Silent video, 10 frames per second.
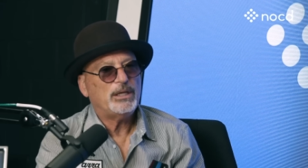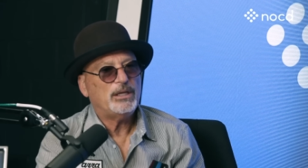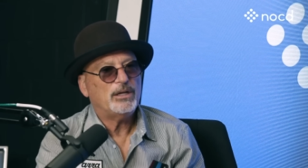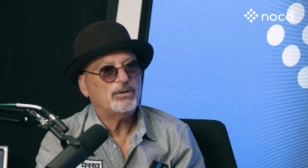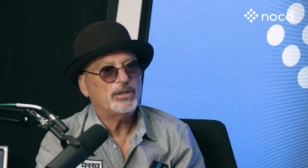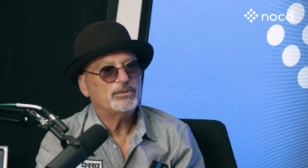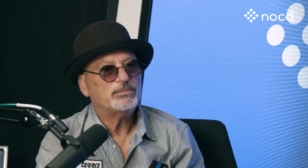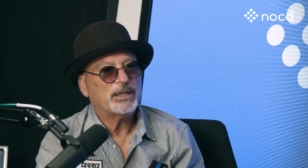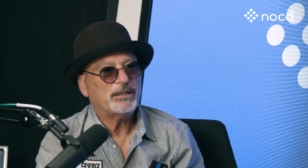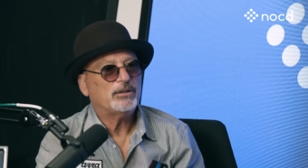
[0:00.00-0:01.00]
You know, he was
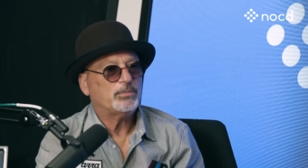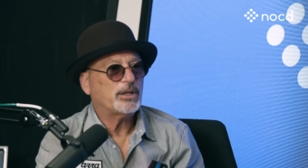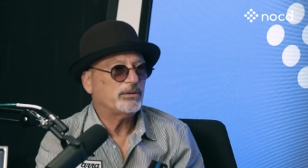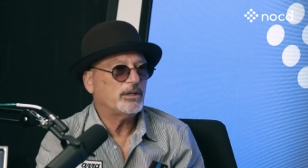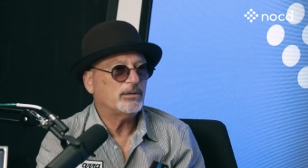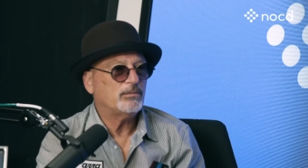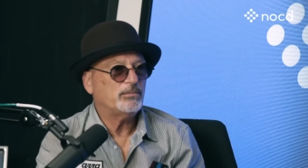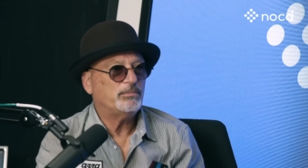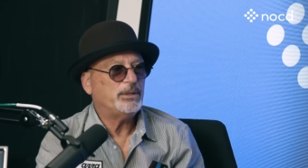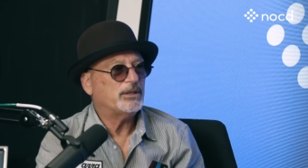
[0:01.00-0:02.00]
my little brother. He can
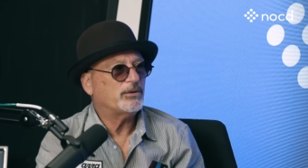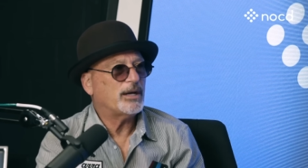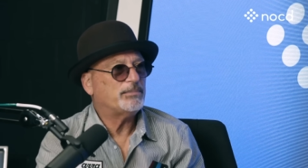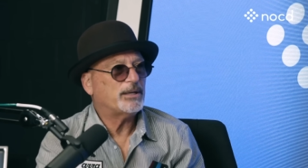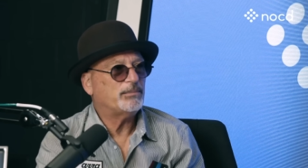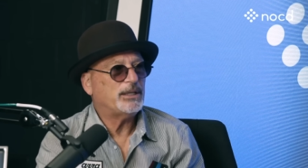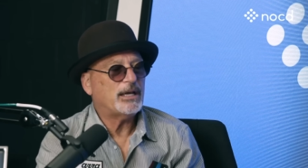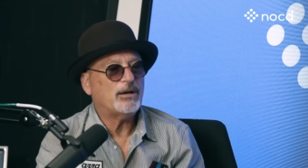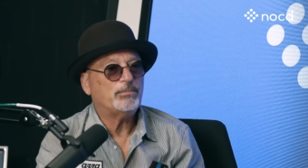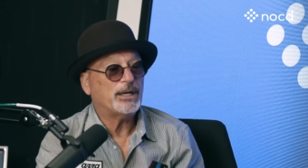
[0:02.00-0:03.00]
beat the crap out of me now, but